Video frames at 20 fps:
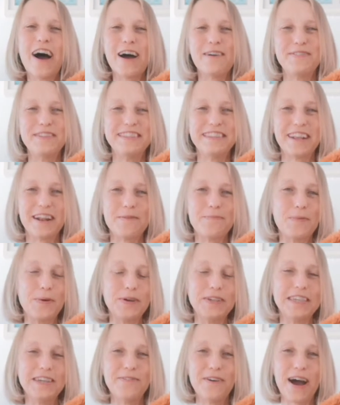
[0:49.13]
what happens in our
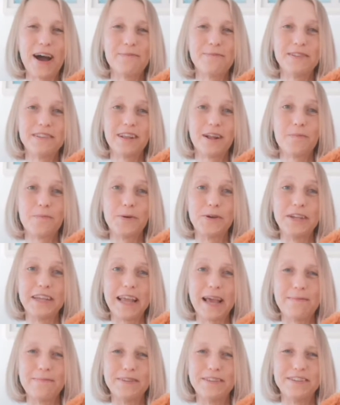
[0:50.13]
body, what happens in our body
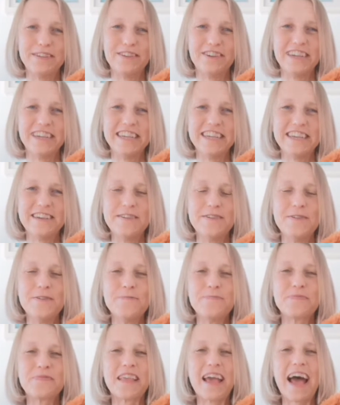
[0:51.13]
chemistry,
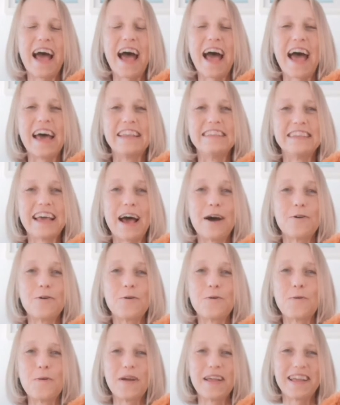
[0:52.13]
and how
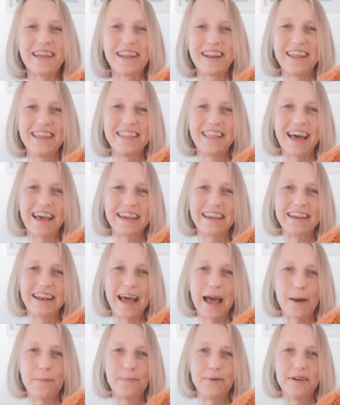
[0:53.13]
quickly that can
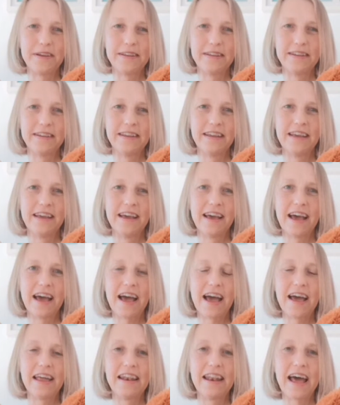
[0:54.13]
happen
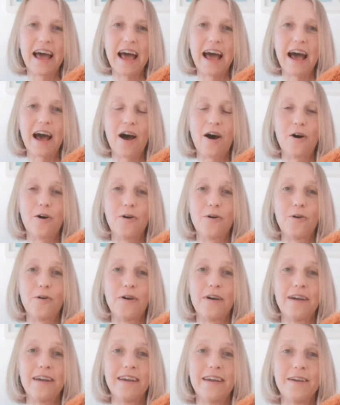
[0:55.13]
and how
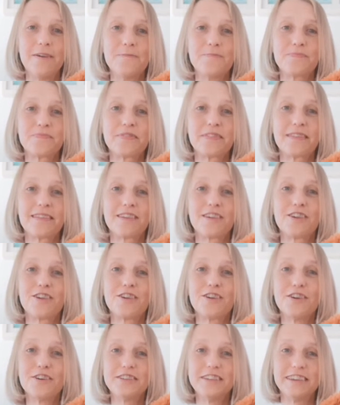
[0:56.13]

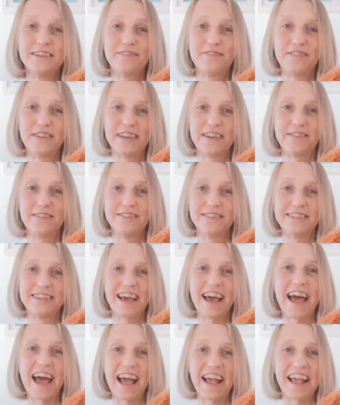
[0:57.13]
good it feels to
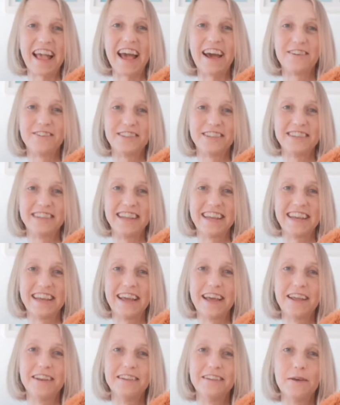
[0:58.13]
hang out in it
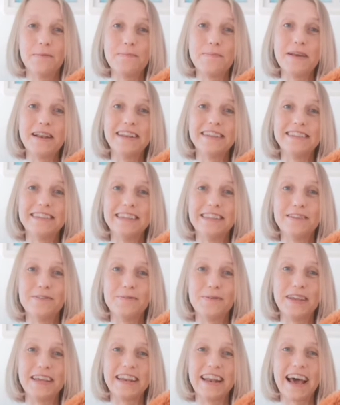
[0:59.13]
and the ability that
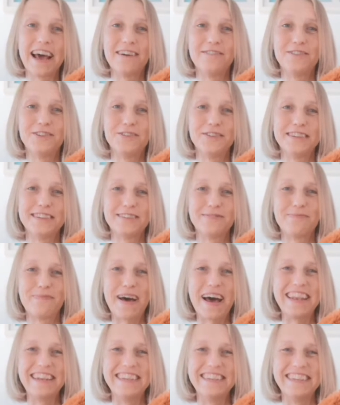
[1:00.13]
we can have to
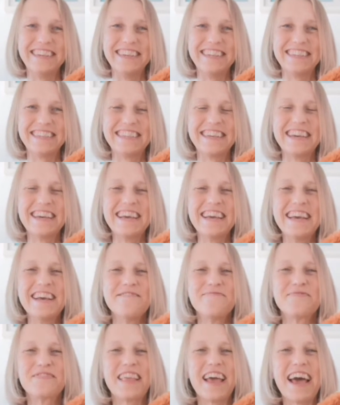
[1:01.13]
expand it.
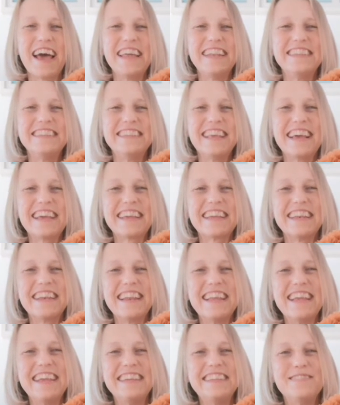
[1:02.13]
And
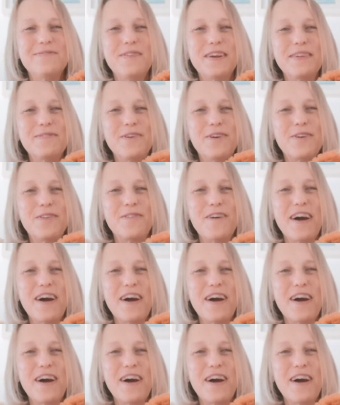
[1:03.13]
secondly, to bring more